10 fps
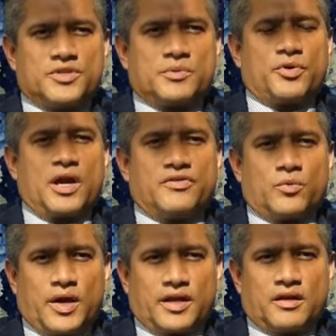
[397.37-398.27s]
It's a
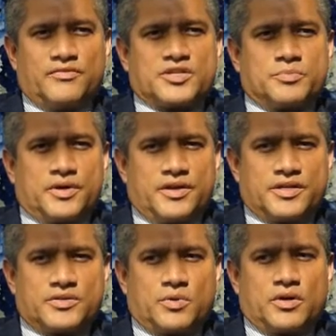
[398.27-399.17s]
private white glove
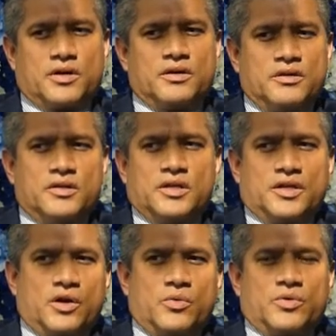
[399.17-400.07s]
experience where
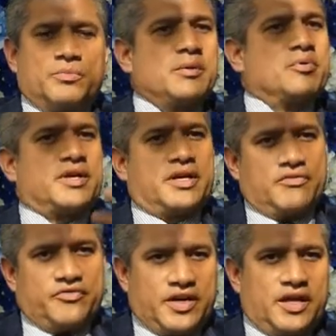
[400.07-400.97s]
people can
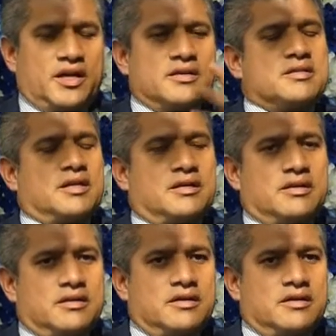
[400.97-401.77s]
have fittings and